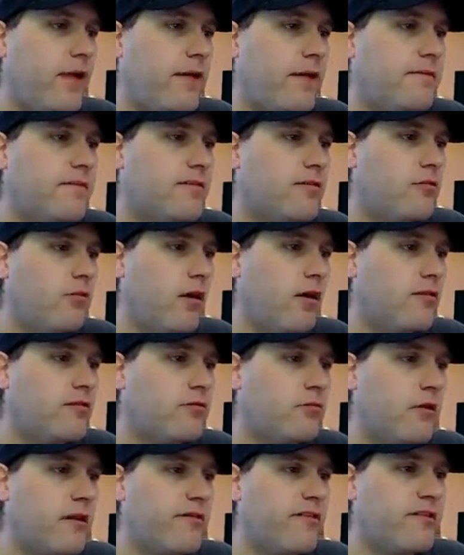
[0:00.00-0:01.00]
famous
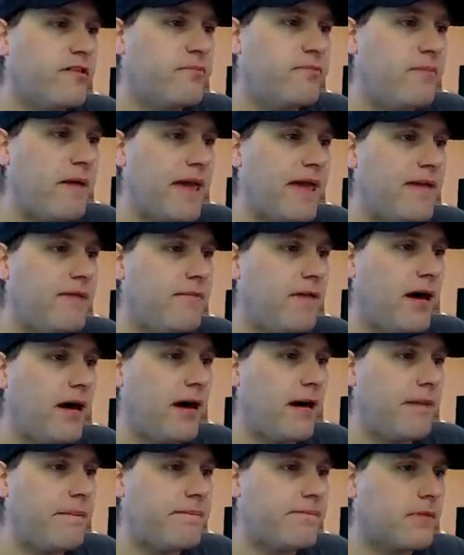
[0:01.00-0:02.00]
quotes. One of his be-
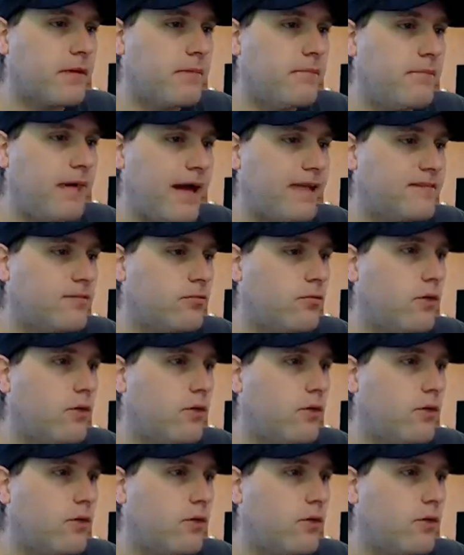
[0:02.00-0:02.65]
um, best